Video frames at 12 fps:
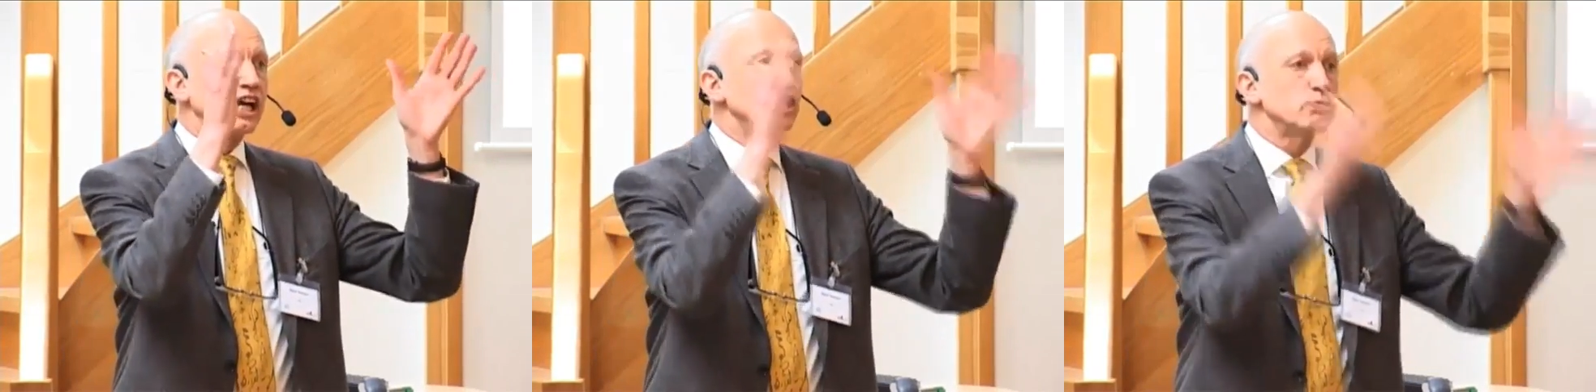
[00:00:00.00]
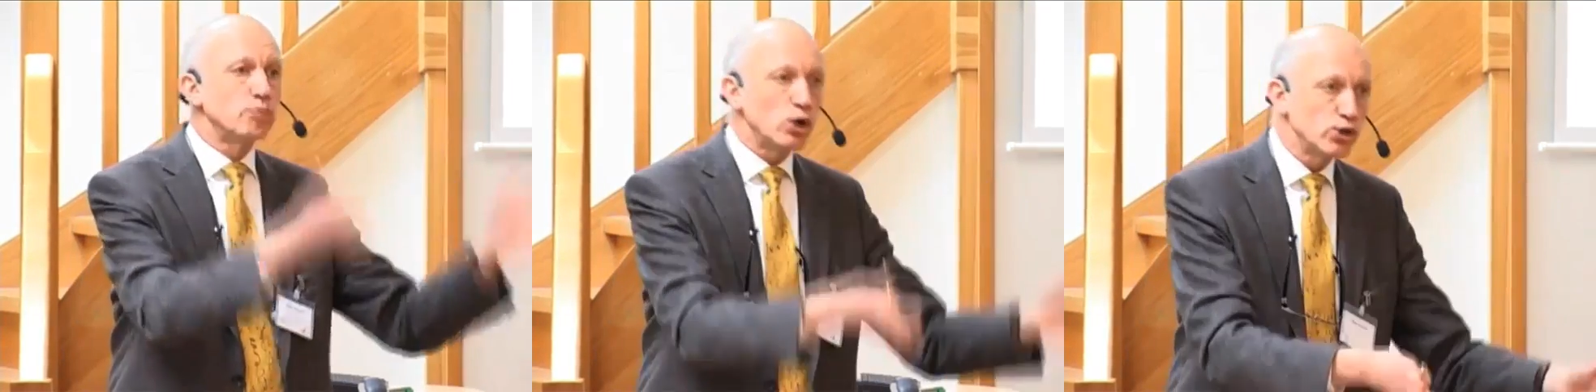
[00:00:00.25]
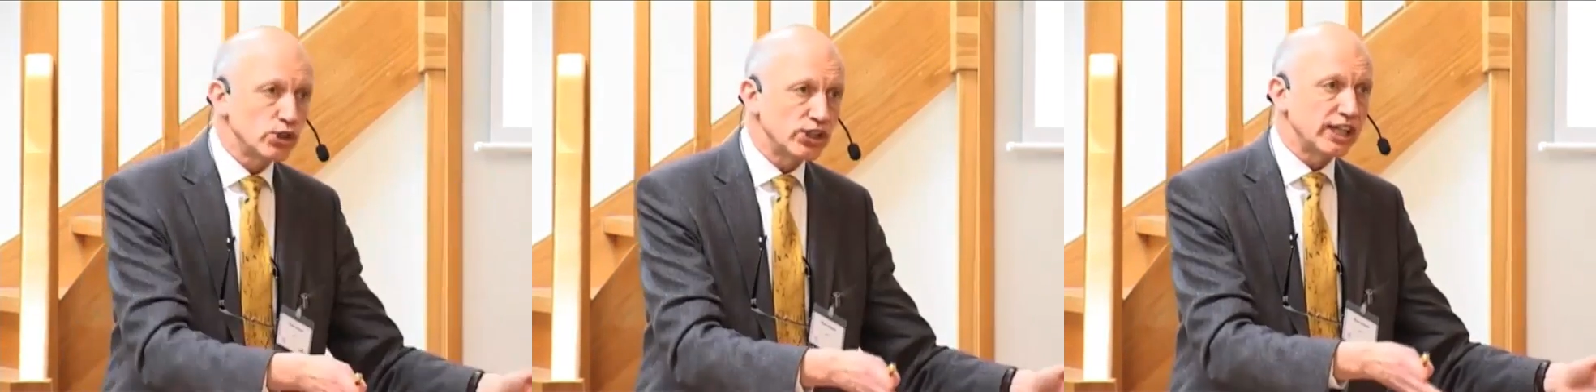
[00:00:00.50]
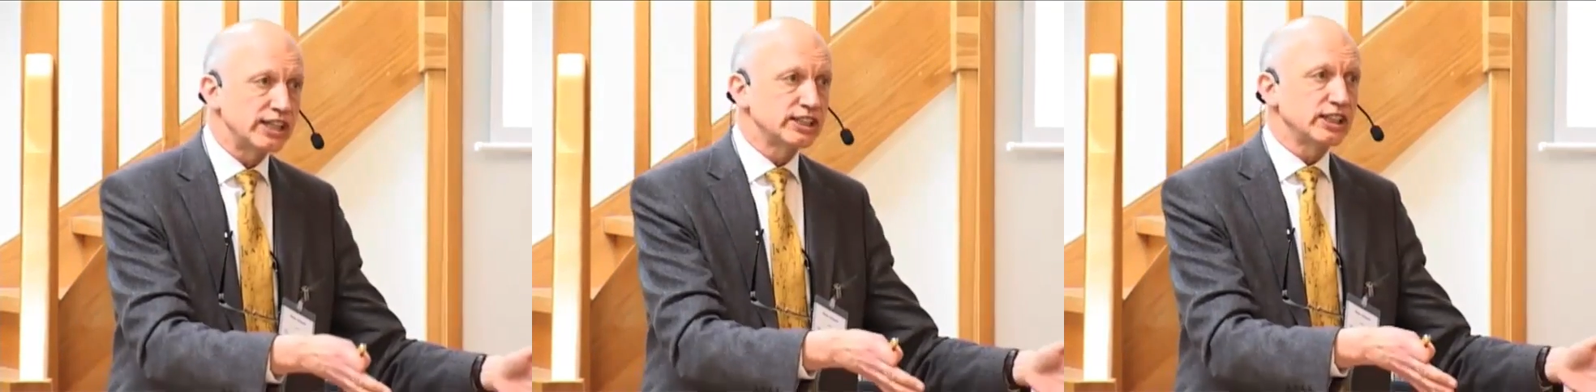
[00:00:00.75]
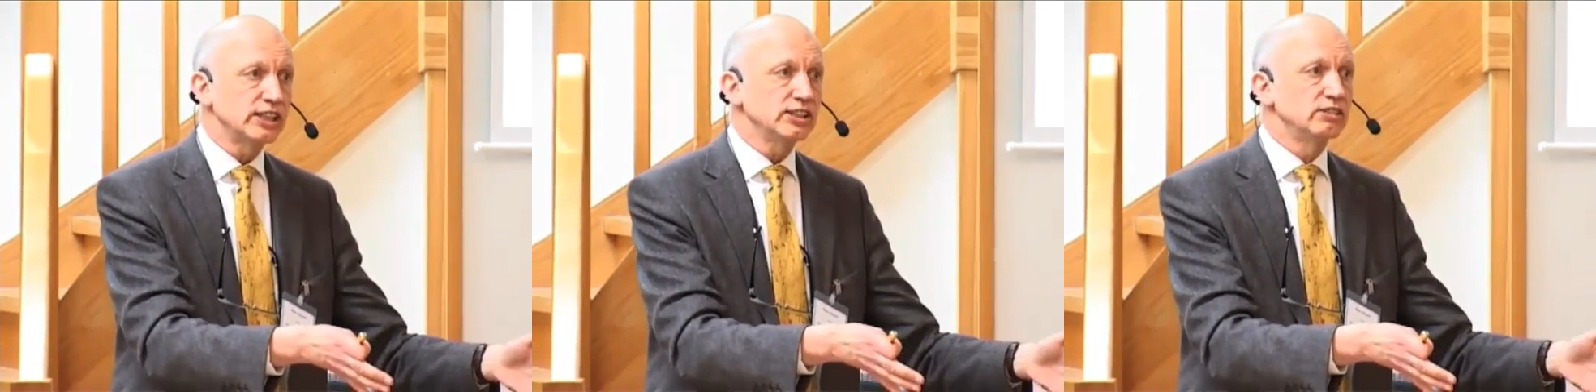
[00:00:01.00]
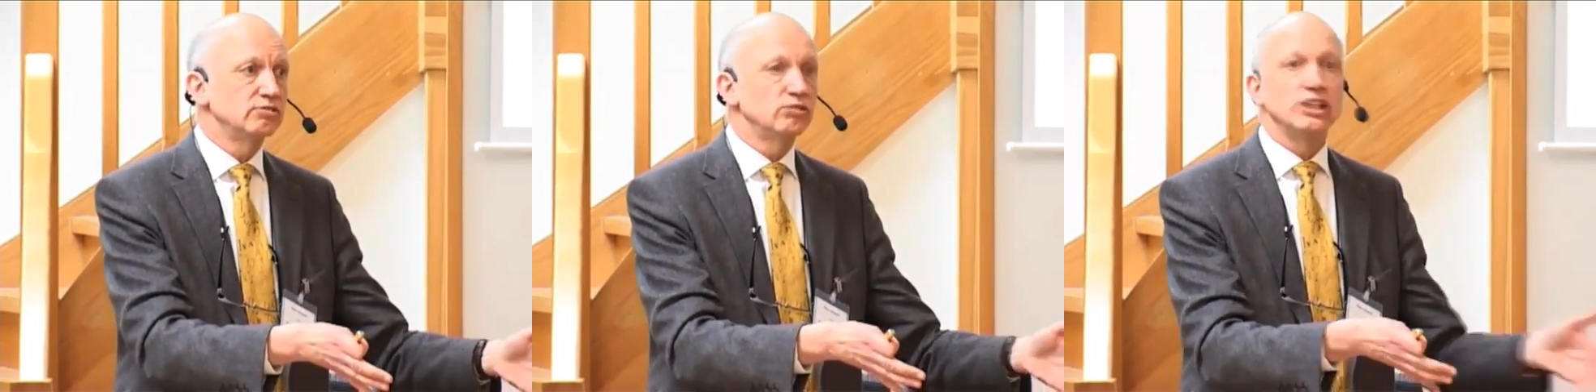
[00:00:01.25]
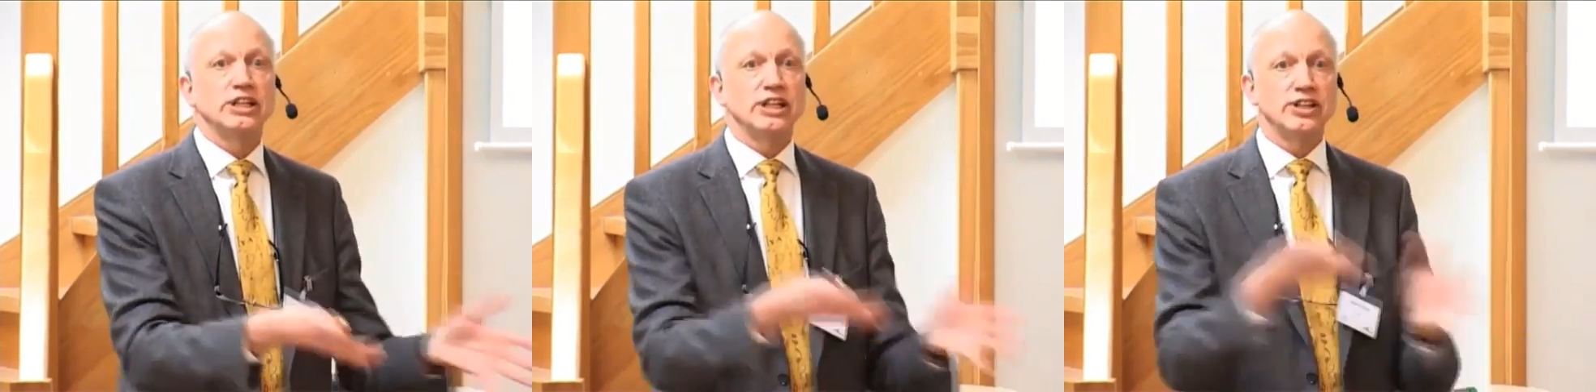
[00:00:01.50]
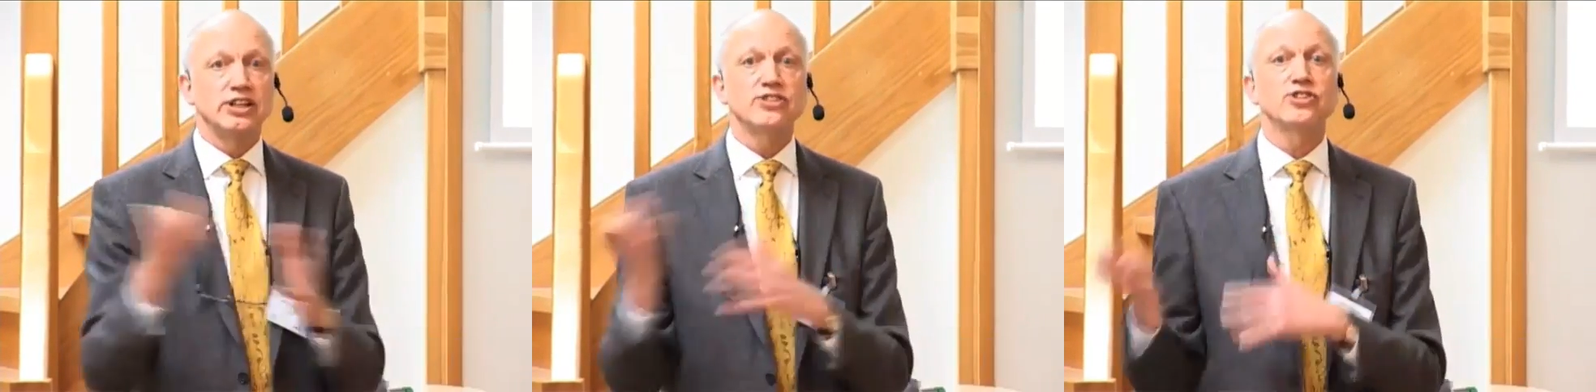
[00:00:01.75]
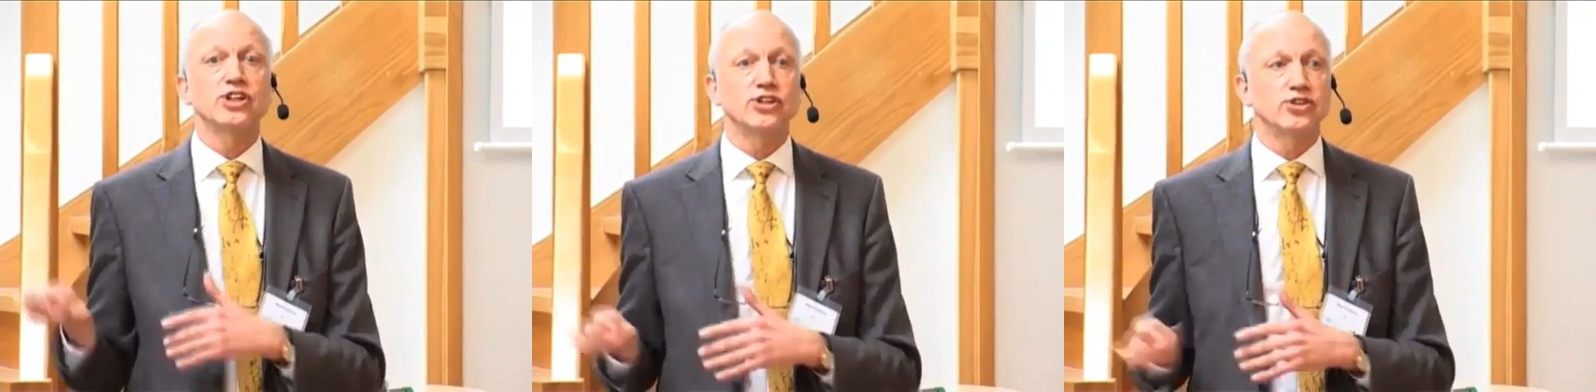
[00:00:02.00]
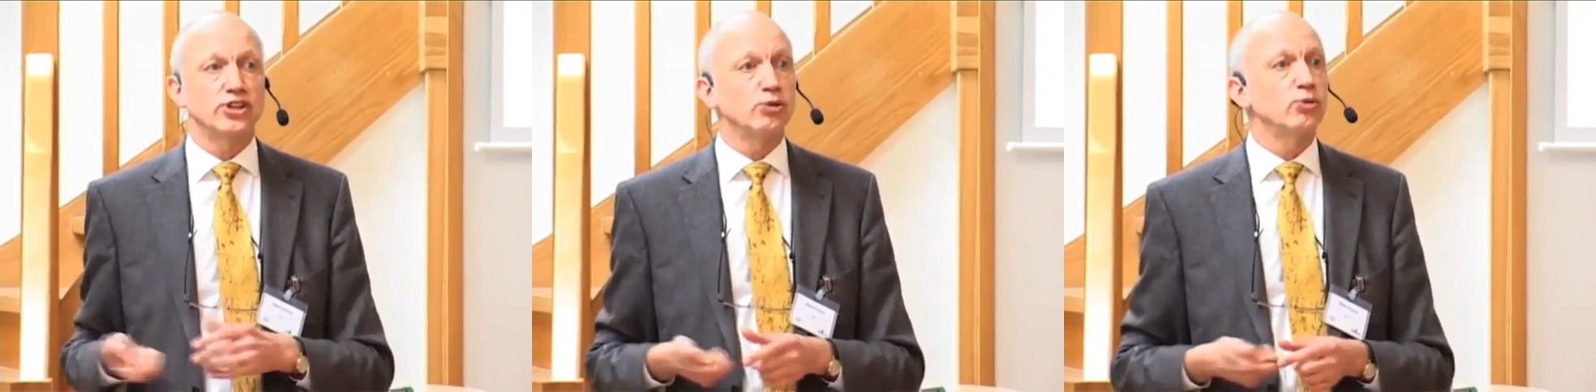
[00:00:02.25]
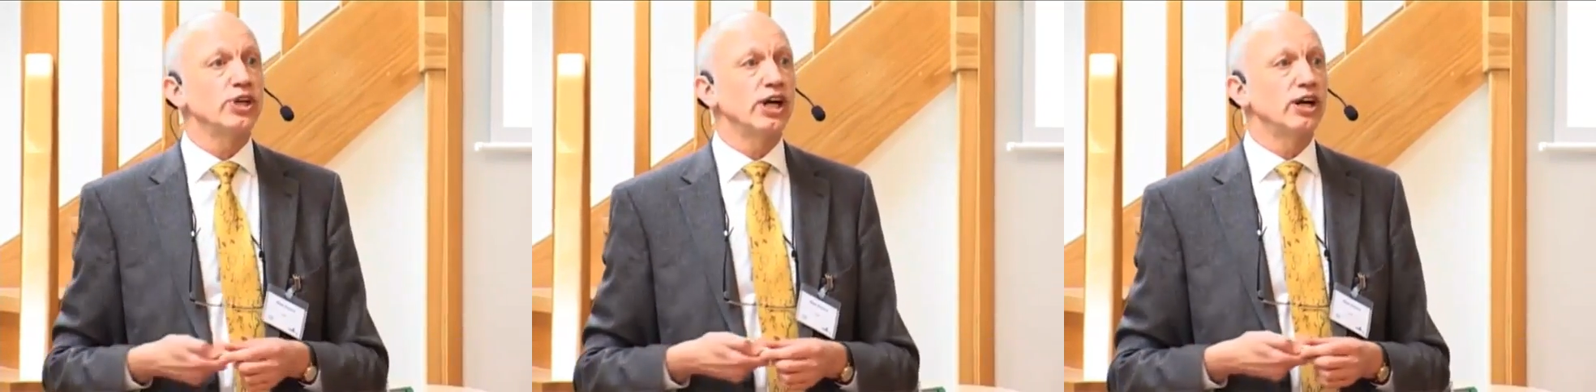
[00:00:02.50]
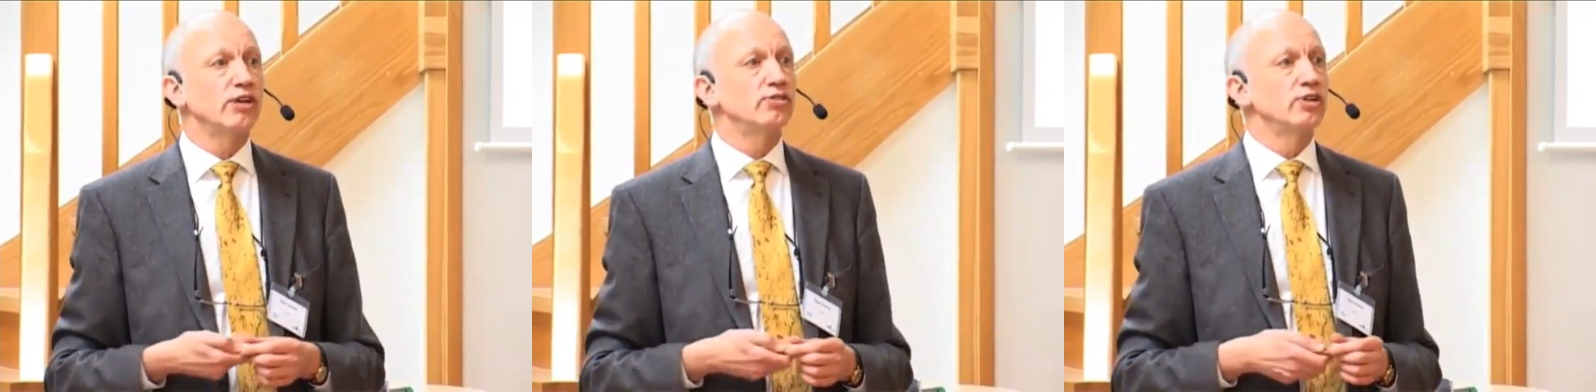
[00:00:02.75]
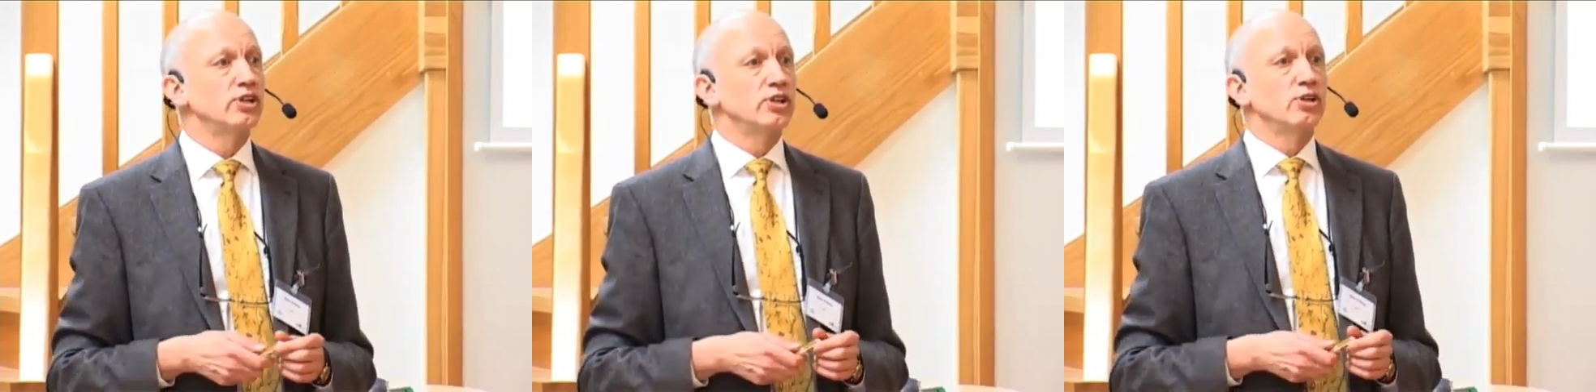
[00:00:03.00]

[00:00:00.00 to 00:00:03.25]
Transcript: exposure data. In this country, we have